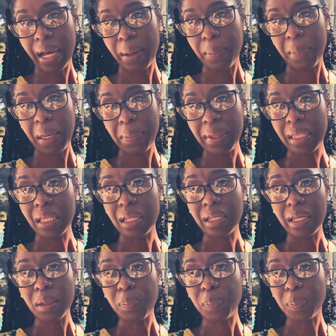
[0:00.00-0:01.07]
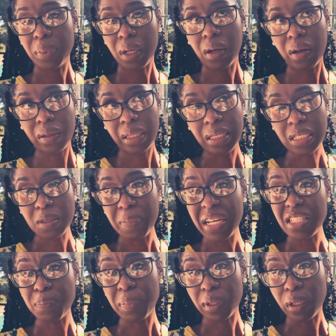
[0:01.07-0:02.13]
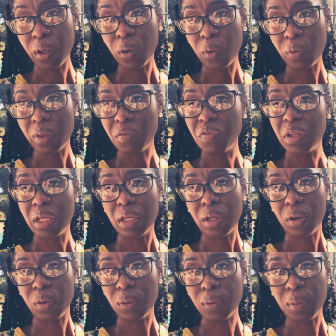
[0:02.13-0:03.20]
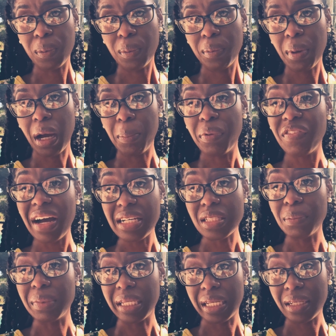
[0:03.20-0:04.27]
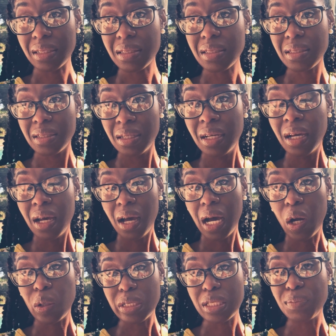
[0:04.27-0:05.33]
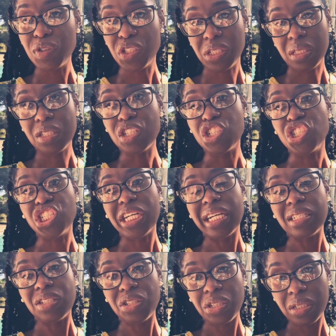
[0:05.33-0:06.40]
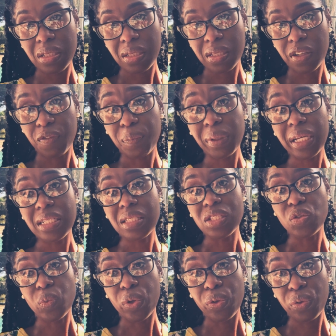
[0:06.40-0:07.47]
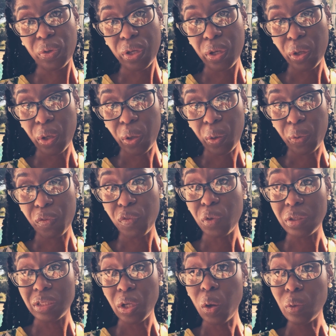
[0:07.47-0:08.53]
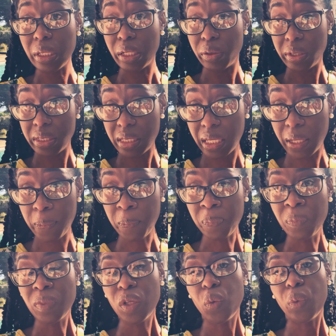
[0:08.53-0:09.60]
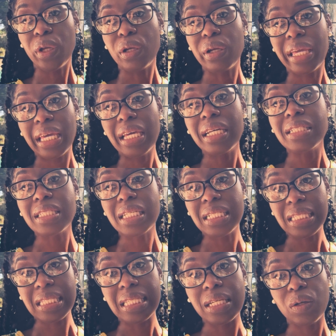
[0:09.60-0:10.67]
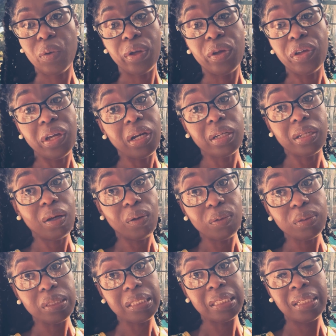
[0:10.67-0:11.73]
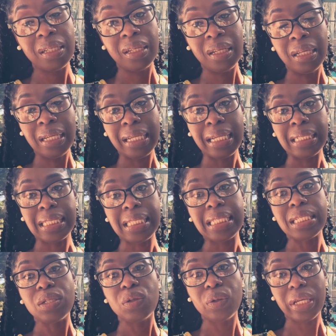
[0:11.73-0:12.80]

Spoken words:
maybe in the link or the space below the video, provide some links or some just suggestions of places where you can go for adult literacy, where your kids can still, or your young adults can still